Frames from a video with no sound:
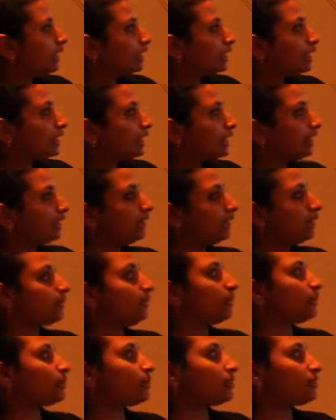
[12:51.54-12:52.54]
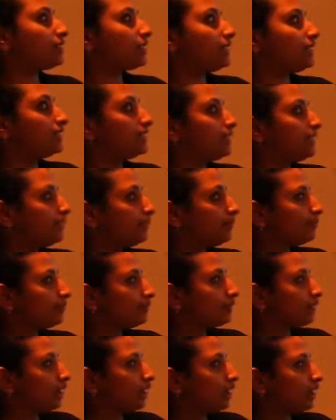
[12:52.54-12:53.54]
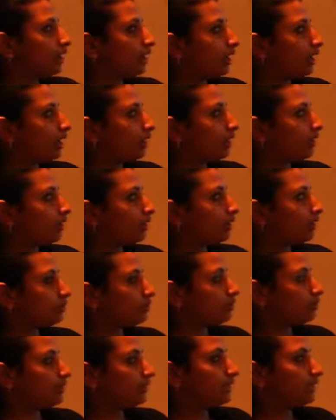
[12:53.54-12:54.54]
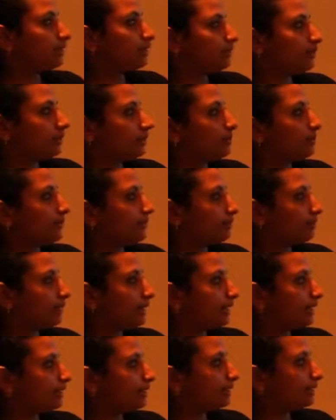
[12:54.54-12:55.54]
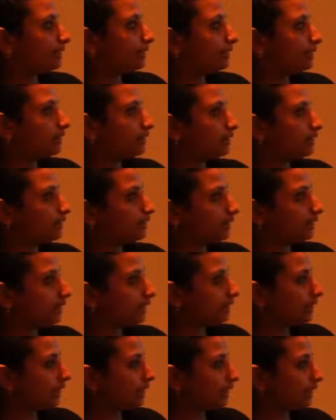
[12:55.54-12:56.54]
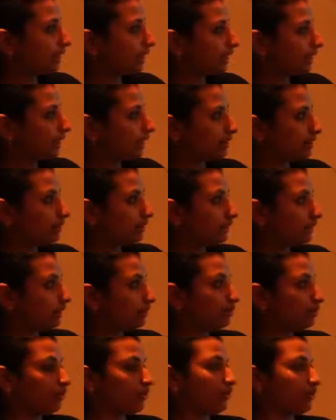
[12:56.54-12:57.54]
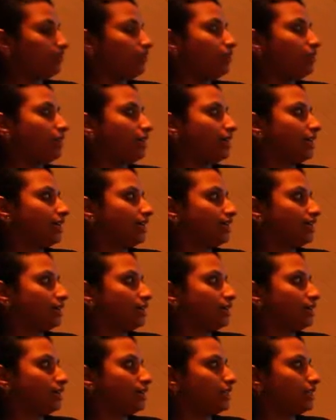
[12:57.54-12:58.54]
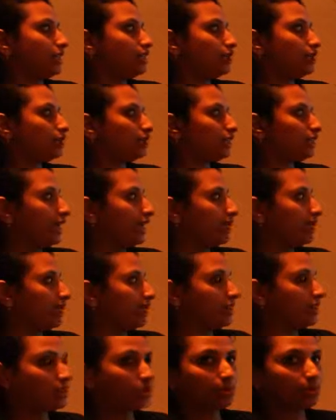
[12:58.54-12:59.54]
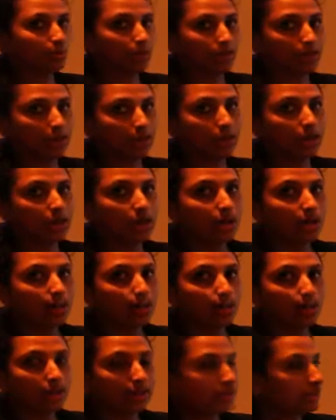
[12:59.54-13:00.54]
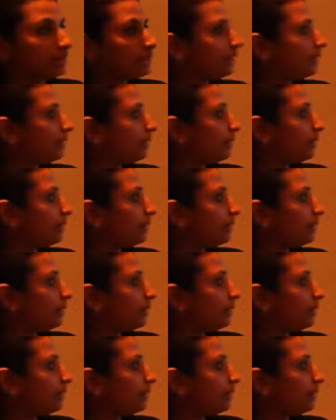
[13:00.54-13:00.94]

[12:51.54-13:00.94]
The key element was reasoning to be given with mathematical thinking, and theme of communicating also came into play with